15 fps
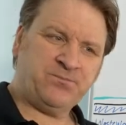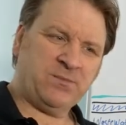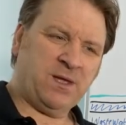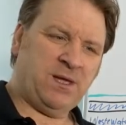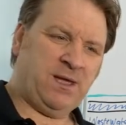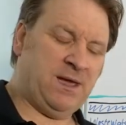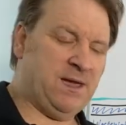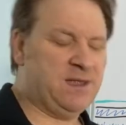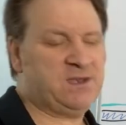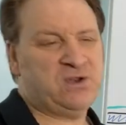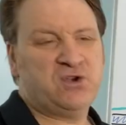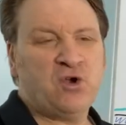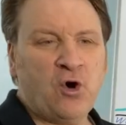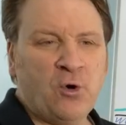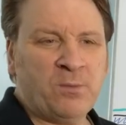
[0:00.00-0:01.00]
in a
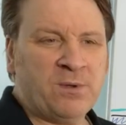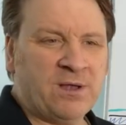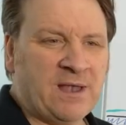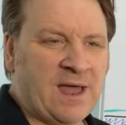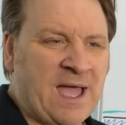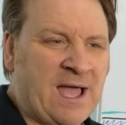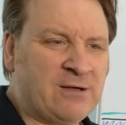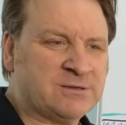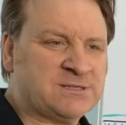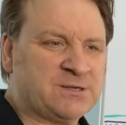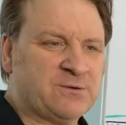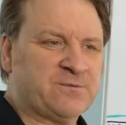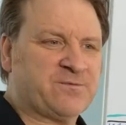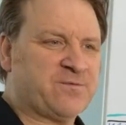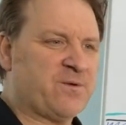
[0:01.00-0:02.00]
normal
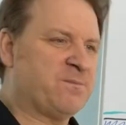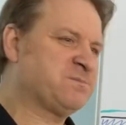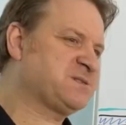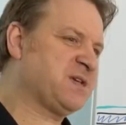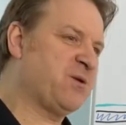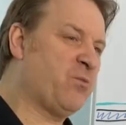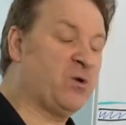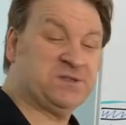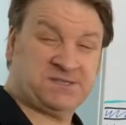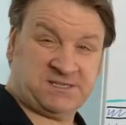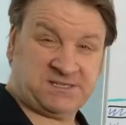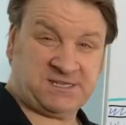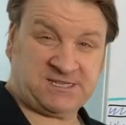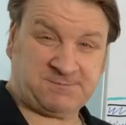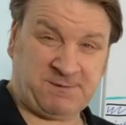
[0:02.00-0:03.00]
household from say one to
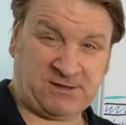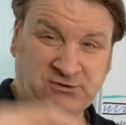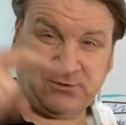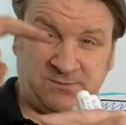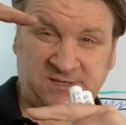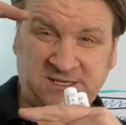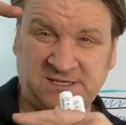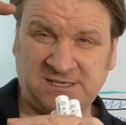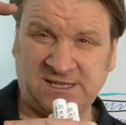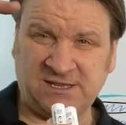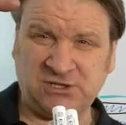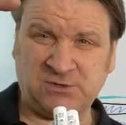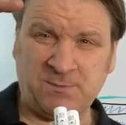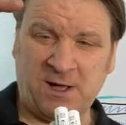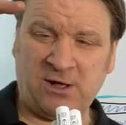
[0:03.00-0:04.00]
six bedrooms, a
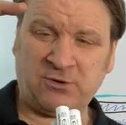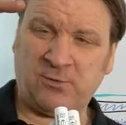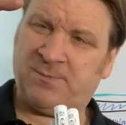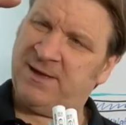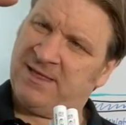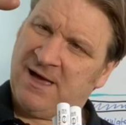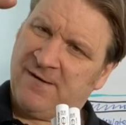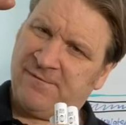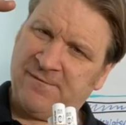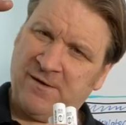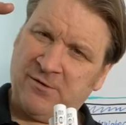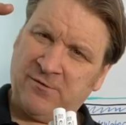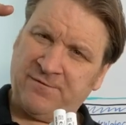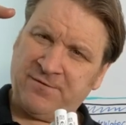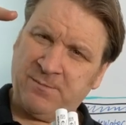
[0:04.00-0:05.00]
sludge mark will be that
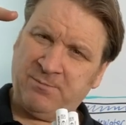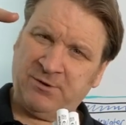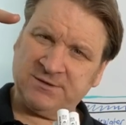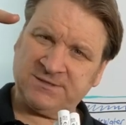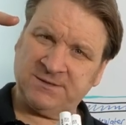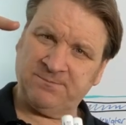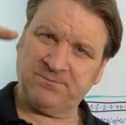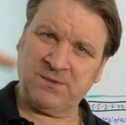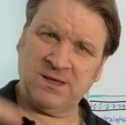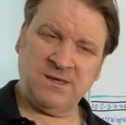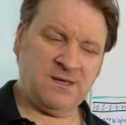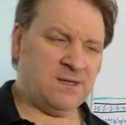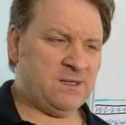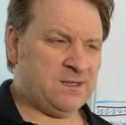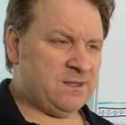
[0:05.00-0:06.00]
far off the bottom.
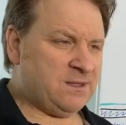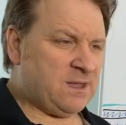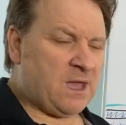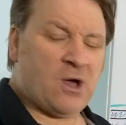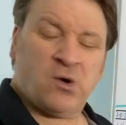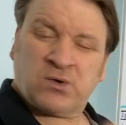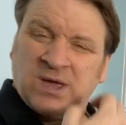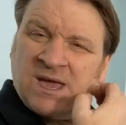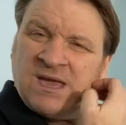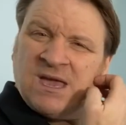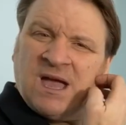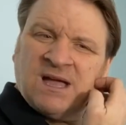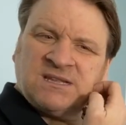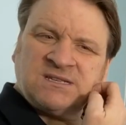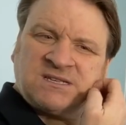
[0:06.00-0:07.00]
Okay,
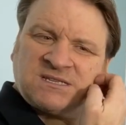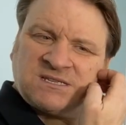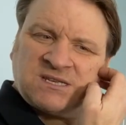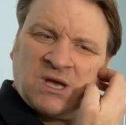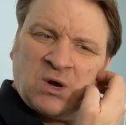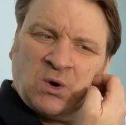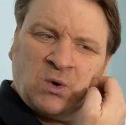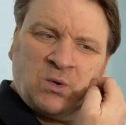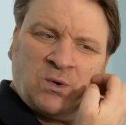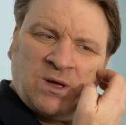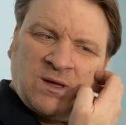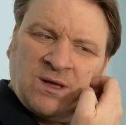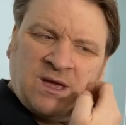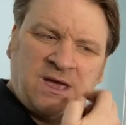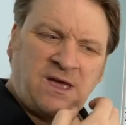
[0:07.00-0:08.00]
and so
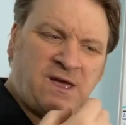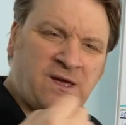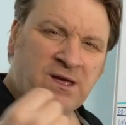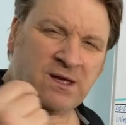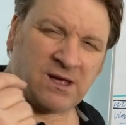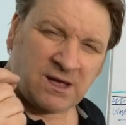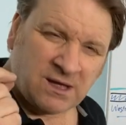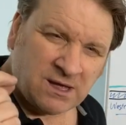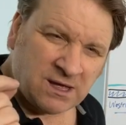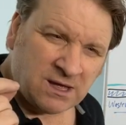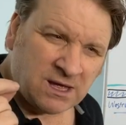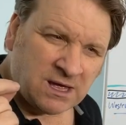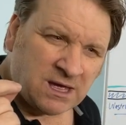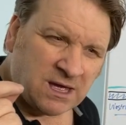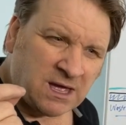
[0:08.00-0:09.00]

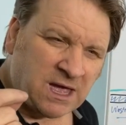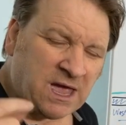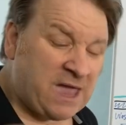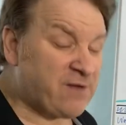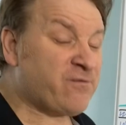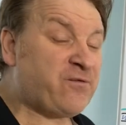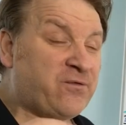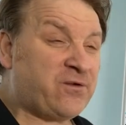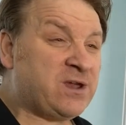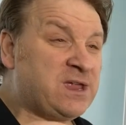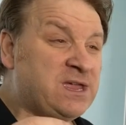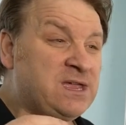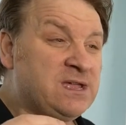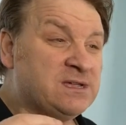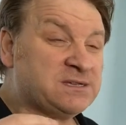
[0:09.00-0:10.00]

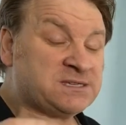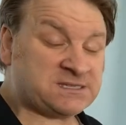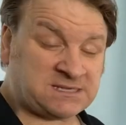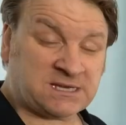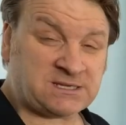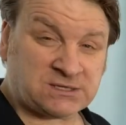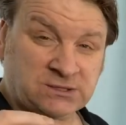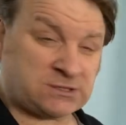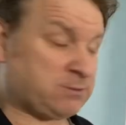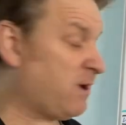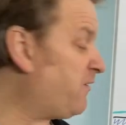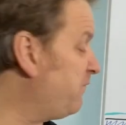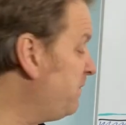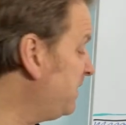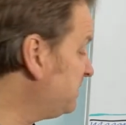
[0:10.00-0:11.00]
every six or
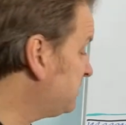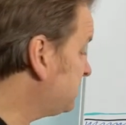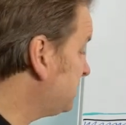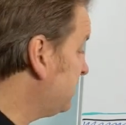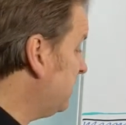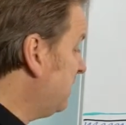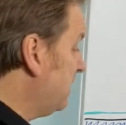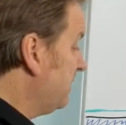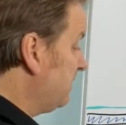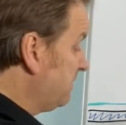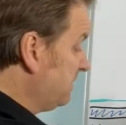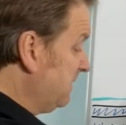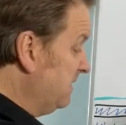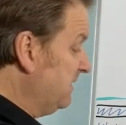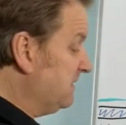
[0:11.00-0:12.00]
12 months,
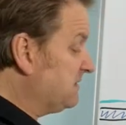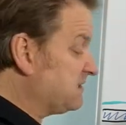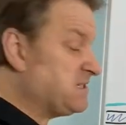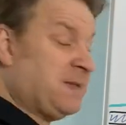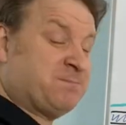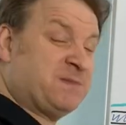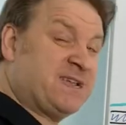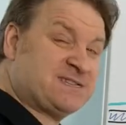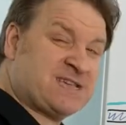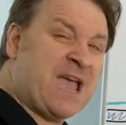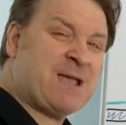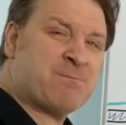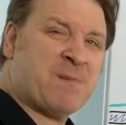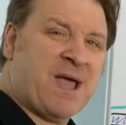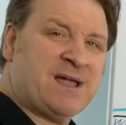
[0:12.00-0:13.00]
you need the septic
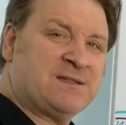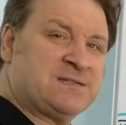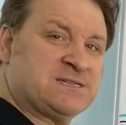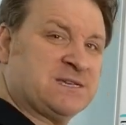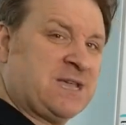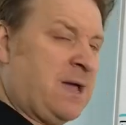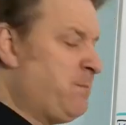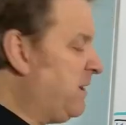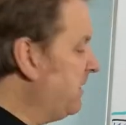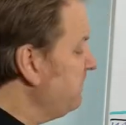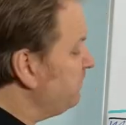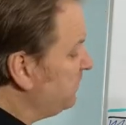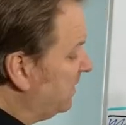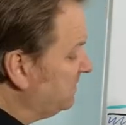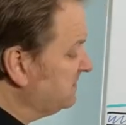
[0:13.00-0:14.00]
tank man to come
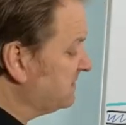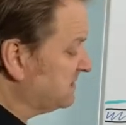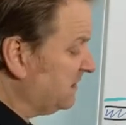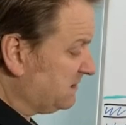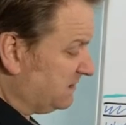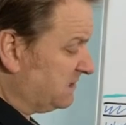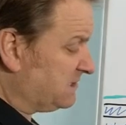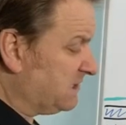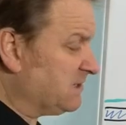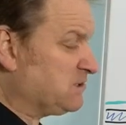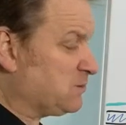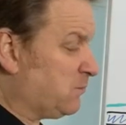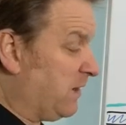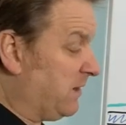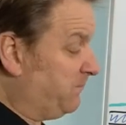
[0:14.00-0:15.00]
in and suck the sludge
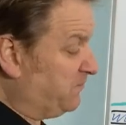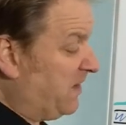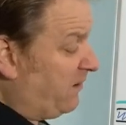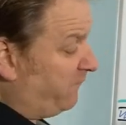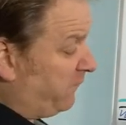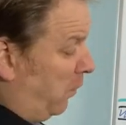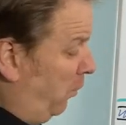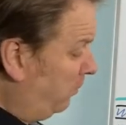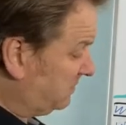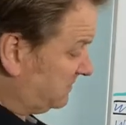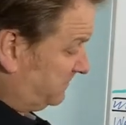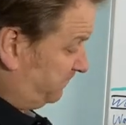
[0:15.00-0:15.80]
away. Now, of course,